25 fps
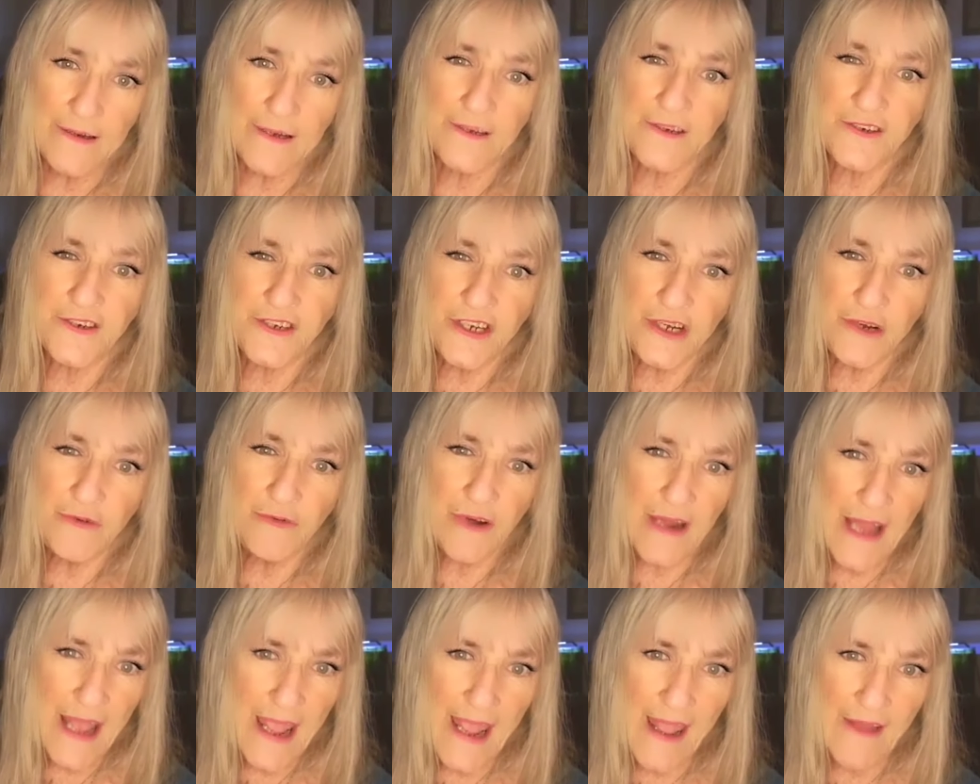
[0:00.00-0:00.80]
that she
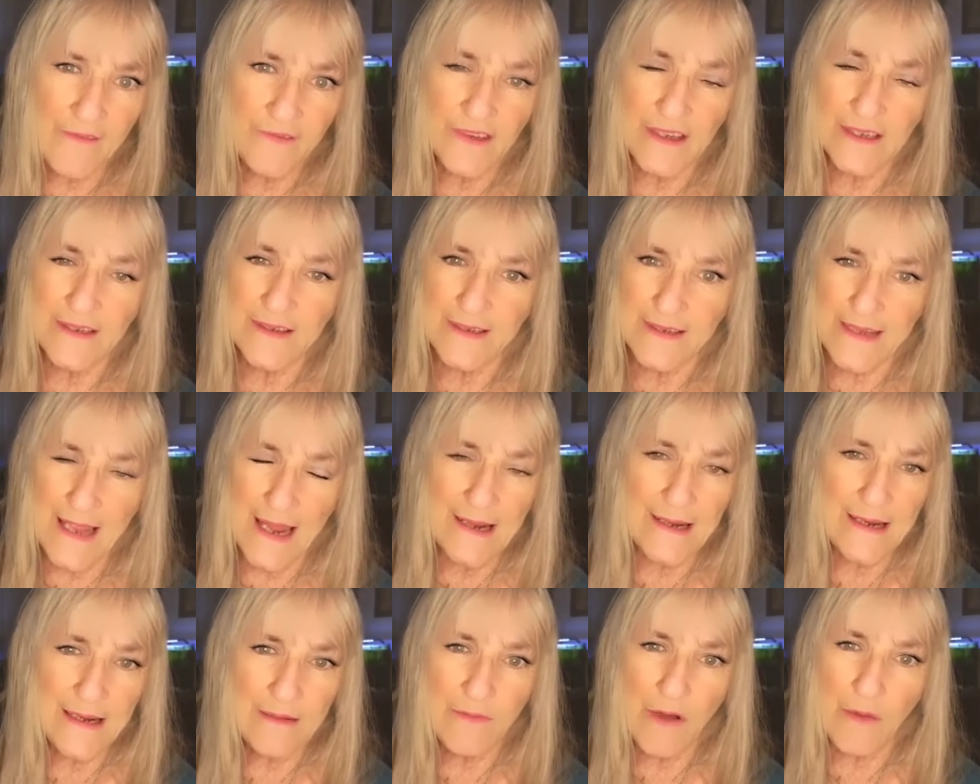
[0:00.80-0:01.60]
would have to
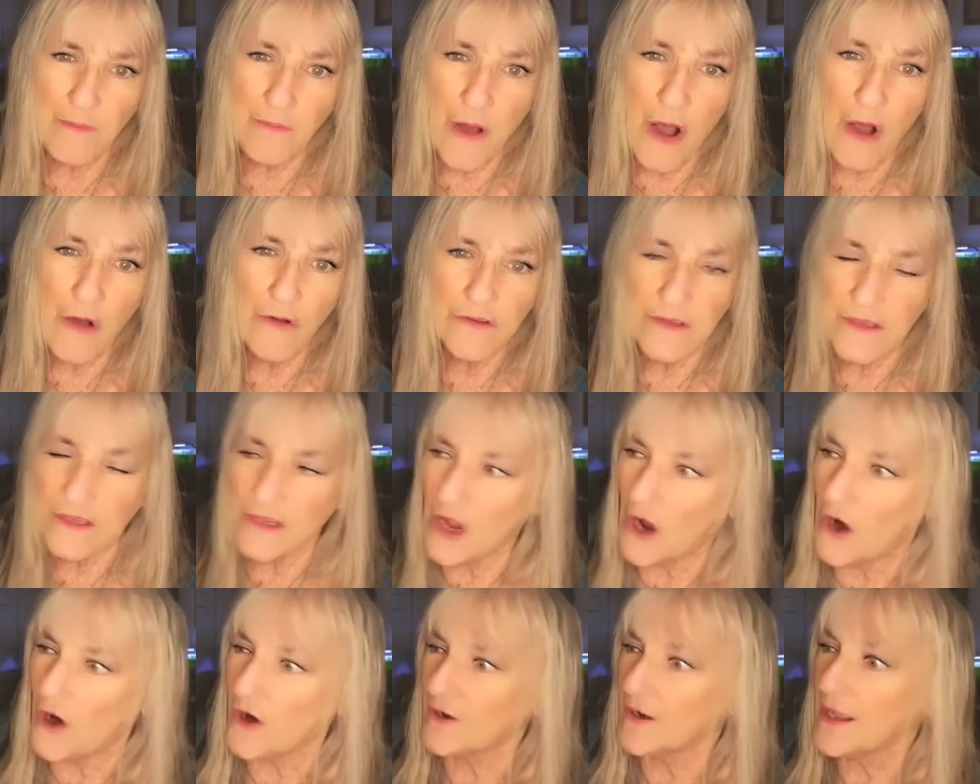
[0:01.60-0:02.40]
send him a
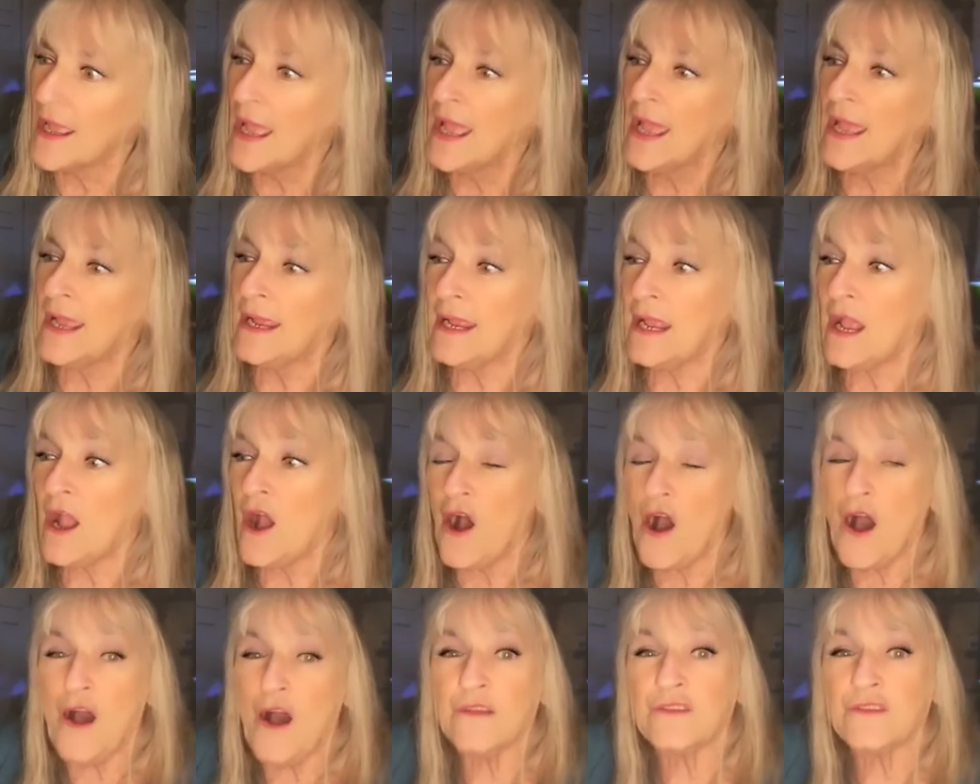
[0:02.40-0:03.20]
postcard. He
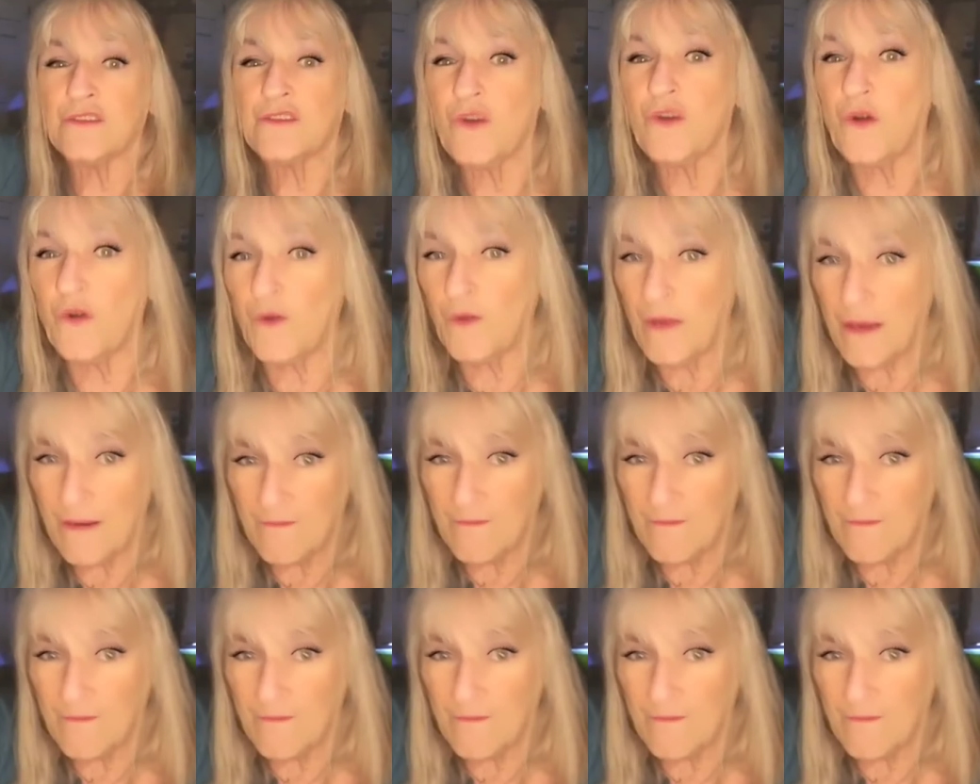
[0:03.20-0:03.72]
also